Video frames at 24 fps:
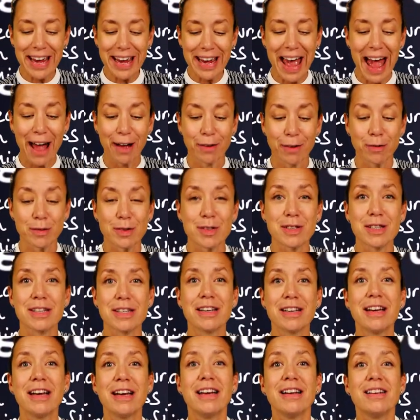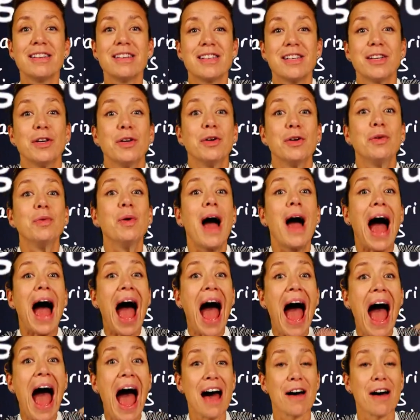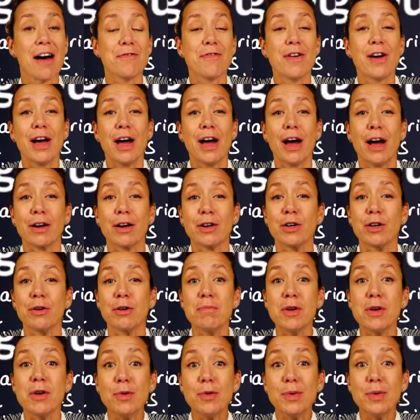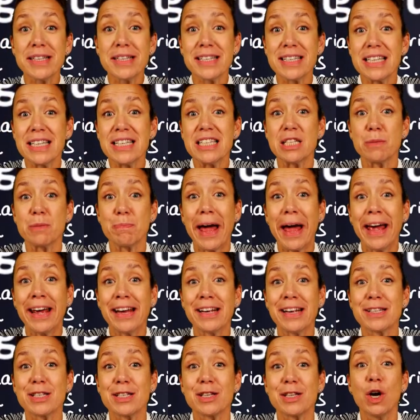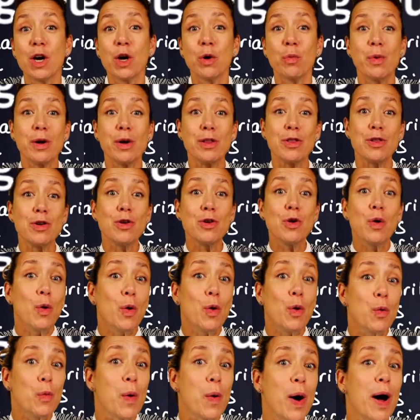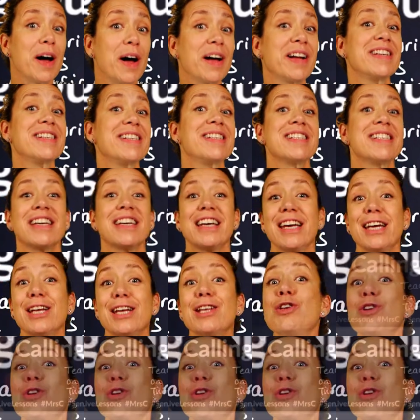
out, to have a community space with your words in